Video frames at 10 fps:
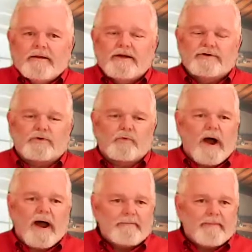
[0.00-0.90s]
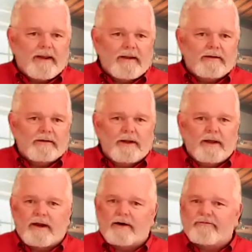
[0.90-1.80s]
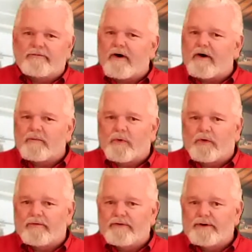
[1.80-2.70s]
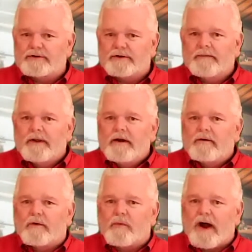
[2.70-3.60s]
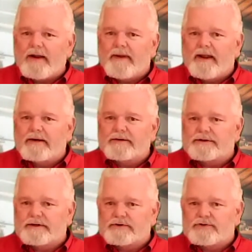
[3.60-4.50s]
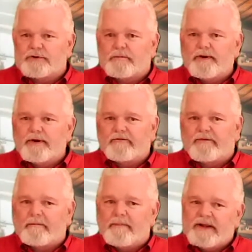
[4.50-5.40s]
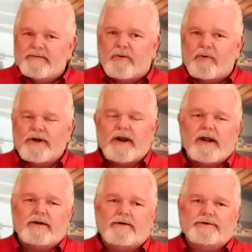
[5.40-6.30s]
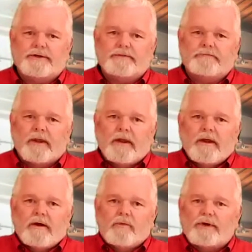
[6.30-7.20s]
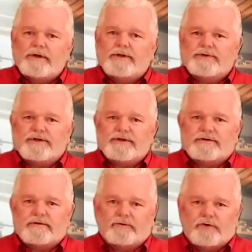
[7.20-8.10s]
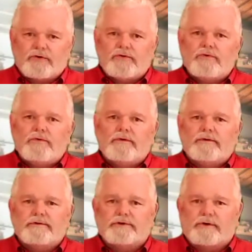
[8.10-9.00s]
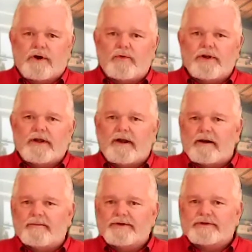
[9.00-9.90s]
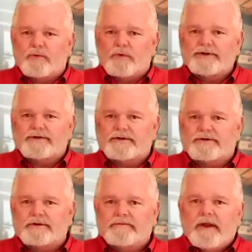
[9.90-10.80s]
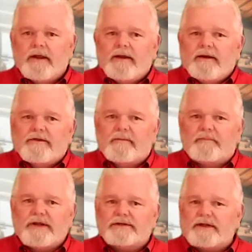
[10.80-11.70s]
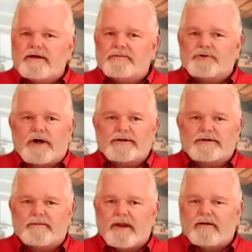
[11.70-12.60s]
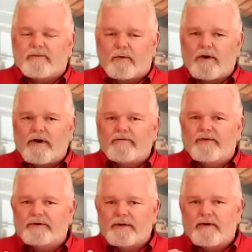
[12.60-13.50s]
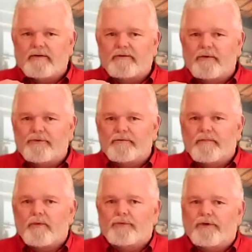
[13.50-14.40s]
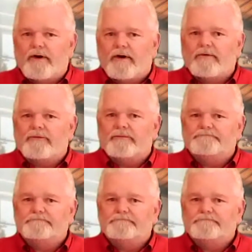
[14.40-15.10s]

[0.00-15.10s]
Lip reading: These are wideband and are far more efficient. While wideband sensors are built for pinpoint accuracy. One consists of two zirconia elements in one sensor. The PCM tries to maintain 450 millivolts in both cells.